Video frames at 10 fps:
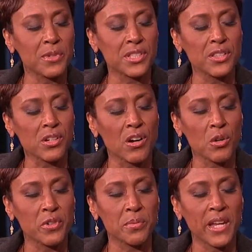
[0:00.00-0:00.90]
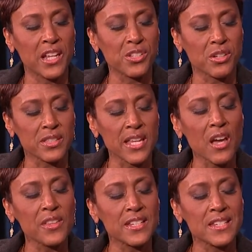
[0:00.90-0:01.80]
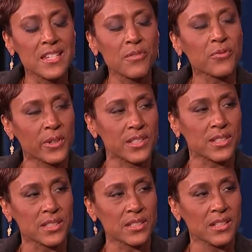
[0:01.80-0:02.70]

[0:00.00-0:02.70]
in the car with me, and she could tell the difference